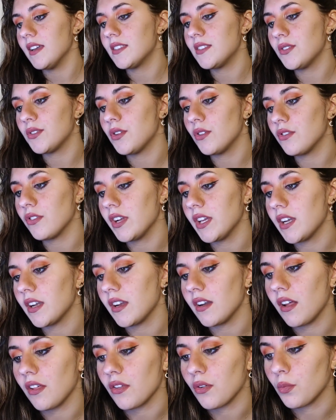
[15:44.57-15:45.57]
Izuku created
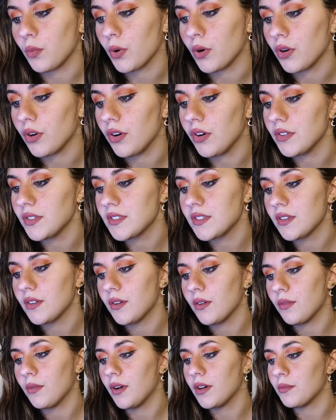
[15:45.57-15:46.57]
another world,
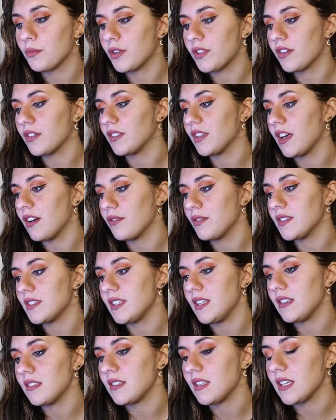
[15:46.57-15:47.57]
one where their love was
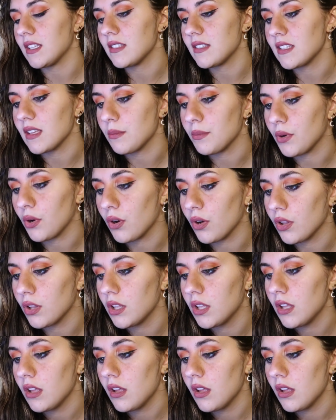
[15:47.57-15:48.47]
easy and simple,